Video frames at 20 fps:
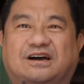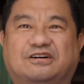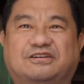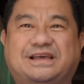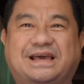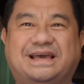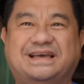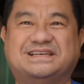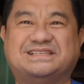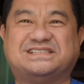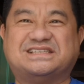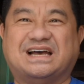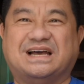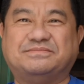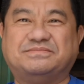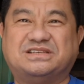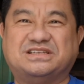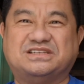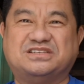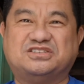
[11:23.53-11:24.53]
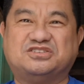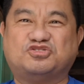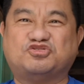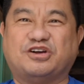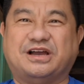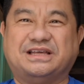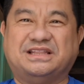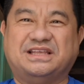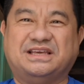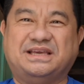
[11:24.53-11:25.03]
Okay, it's time to
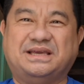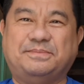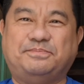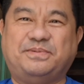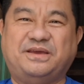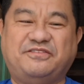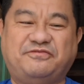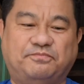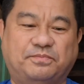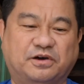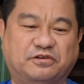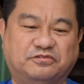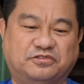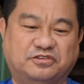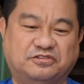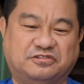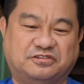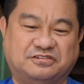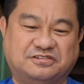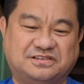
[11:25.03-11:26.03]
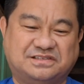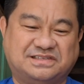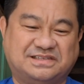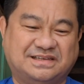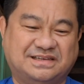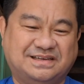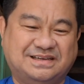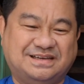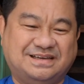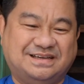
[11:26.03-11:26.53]
try the beef boat noodles.
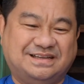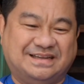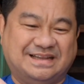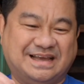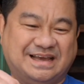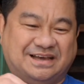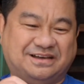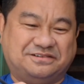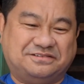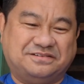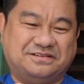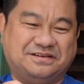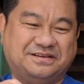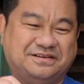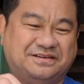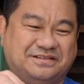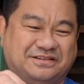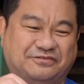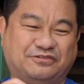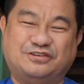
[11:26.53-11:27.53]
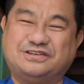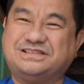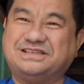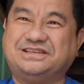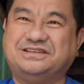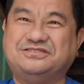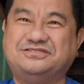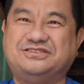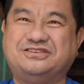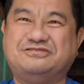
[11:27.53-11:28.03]
Now, the first
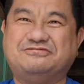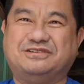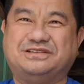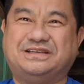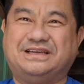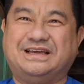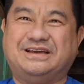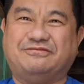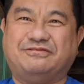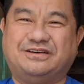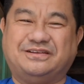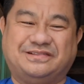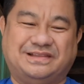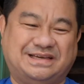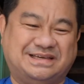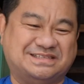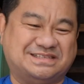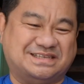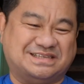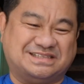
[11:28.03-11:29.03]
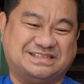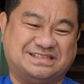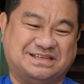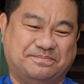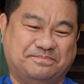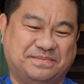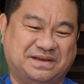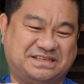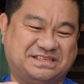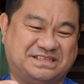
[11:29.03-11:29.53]
thing you do when you get one of these is to
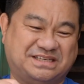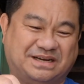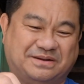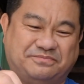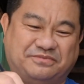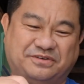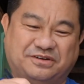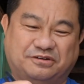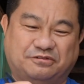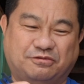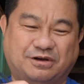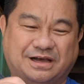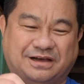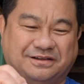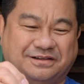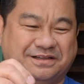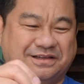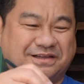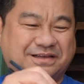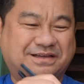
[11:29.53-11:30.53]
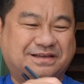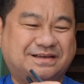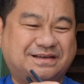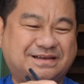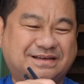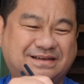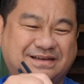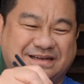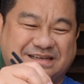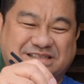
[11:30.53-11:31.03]
mix it up real well.
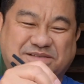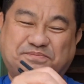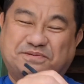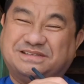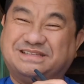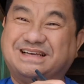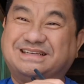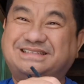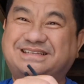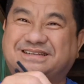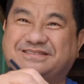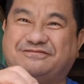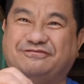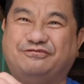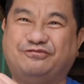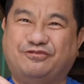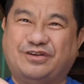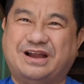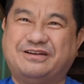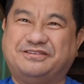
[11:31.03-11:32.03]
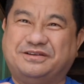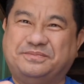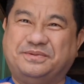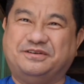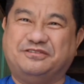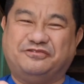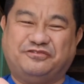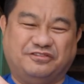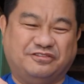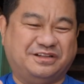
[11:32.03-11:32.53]
It's presented very
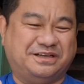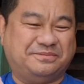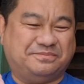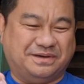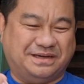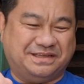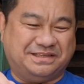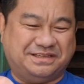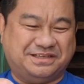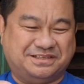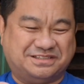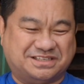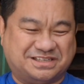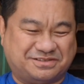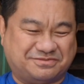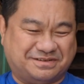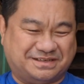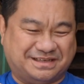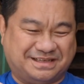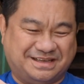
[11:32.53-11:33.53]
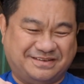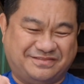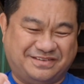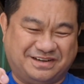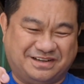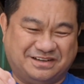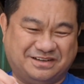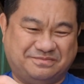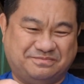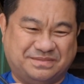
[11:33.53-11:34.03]
beautifully, but you just want to give it
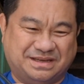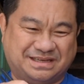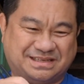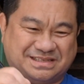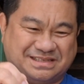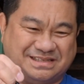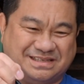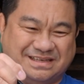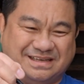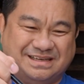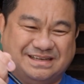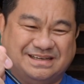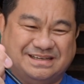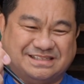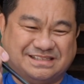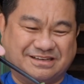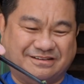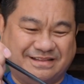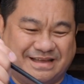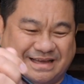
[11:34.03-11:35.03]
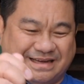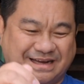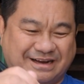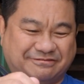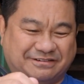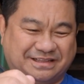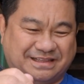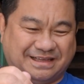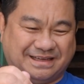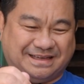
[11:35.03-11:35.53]
a good mix so that
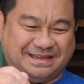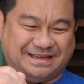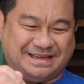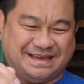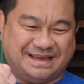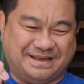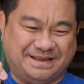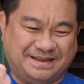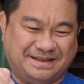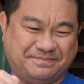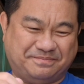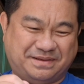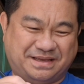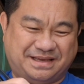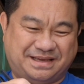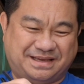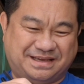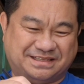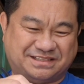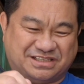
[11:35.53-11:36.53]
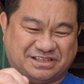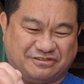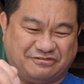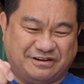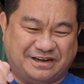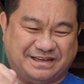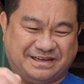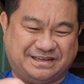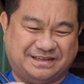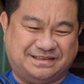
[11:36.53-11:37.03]
everything can be
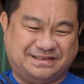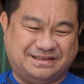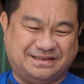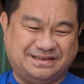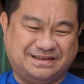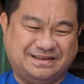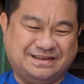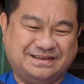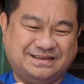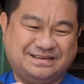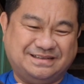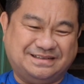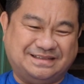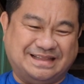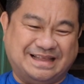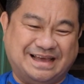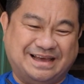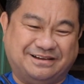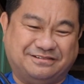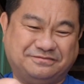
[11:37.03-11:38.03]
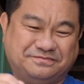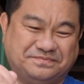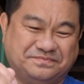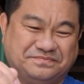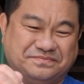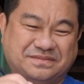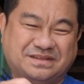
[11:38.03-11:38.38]
integrated. Now,